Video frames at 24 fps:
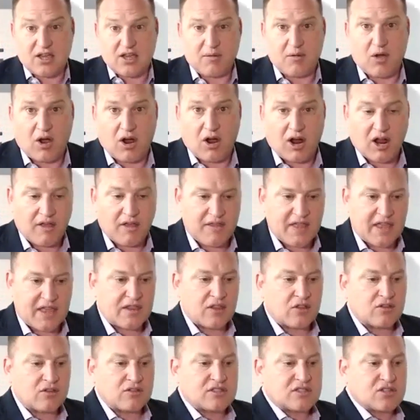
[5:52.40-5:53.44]
are. And then
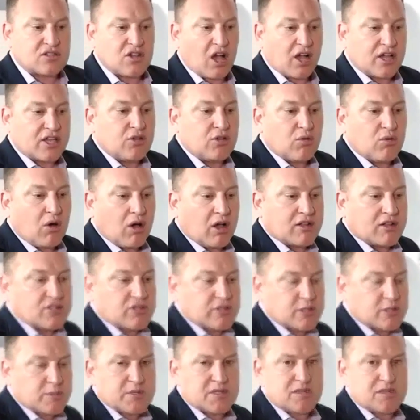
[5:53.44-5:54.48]
they'll talk you on to
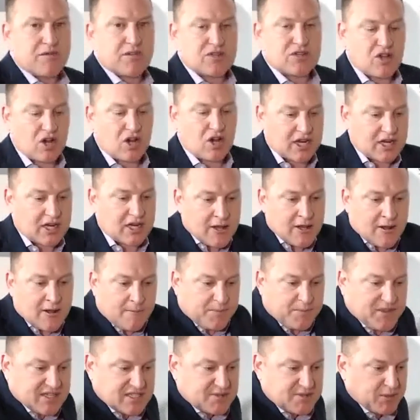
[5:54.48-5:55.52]
a specific target.
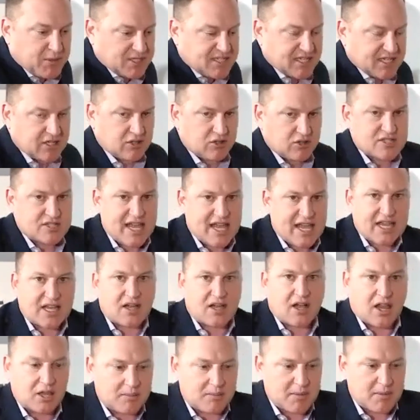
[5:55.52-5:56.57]
This particular tank
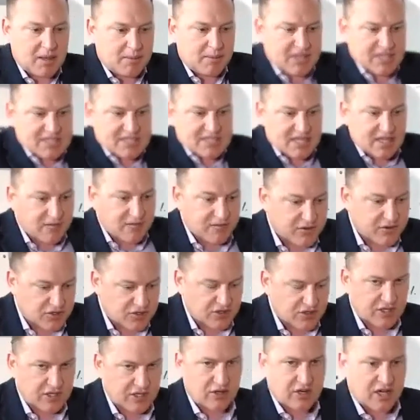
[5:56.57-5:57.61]
column, maybe this
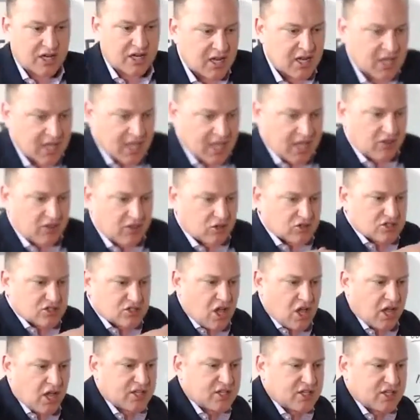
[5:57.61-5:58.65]
infantry unit, and they'll
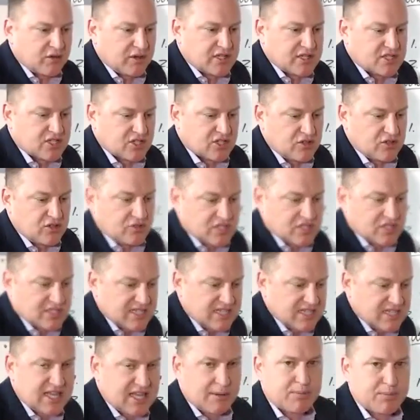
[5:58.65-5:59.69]
talk you until you
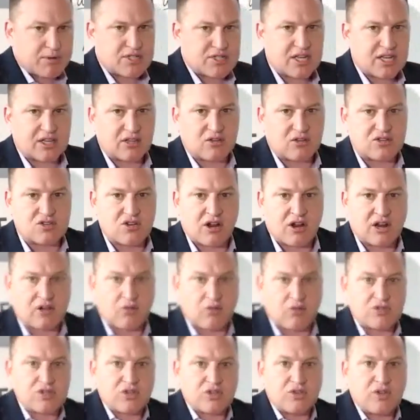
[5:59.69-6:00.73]
see that particular target
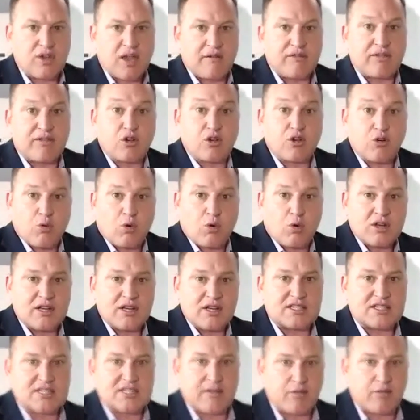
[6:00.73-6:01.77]
or until you have the
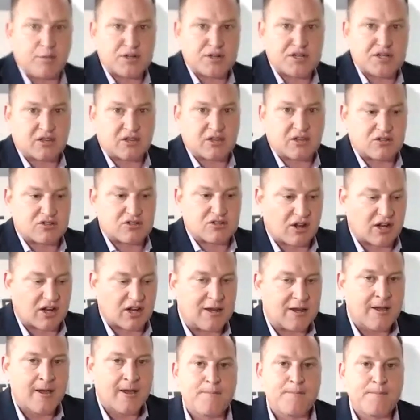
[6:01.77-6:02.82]
coordinates of a particular
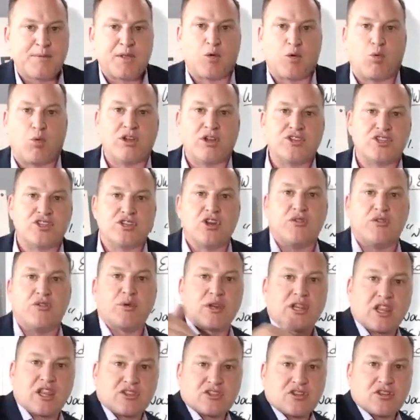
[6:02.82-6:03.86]
target. And once you know where
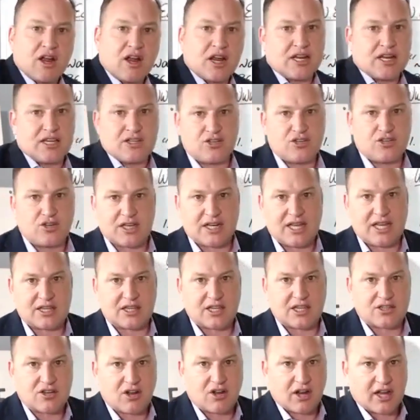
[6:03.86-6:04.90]
the target is, you can hit
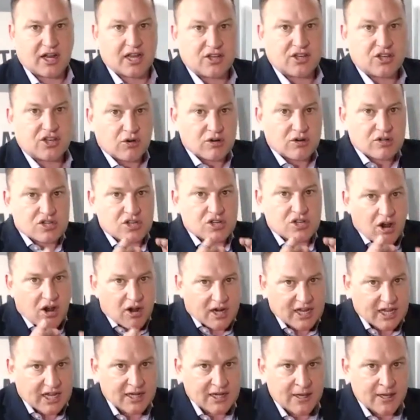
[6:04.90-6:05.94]
the target. Your
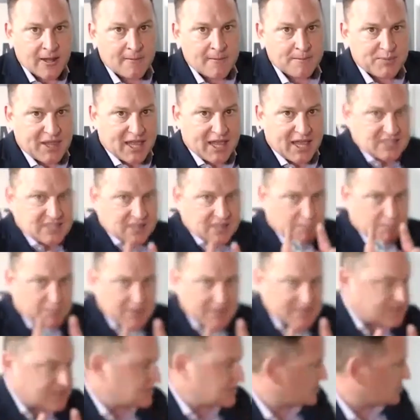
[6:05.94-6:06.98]
target as a
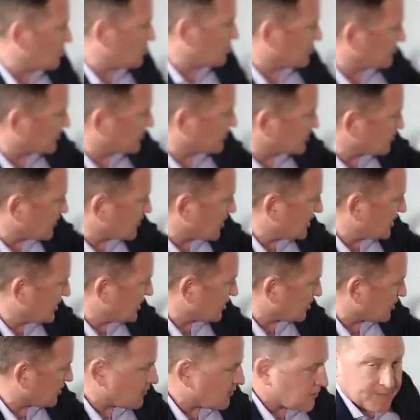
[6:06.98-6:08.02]
business owner is right
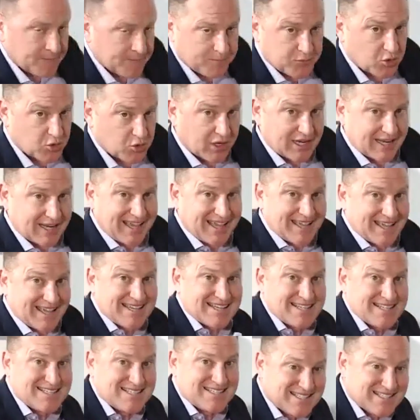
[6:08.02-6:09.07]
here, creating a
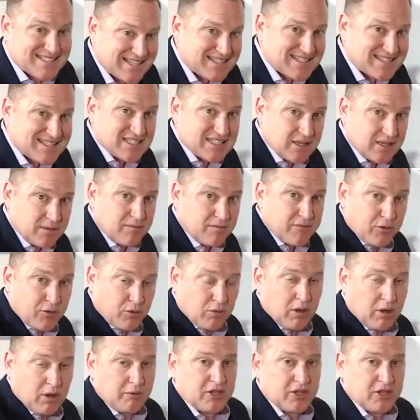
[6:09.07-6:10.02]
system for what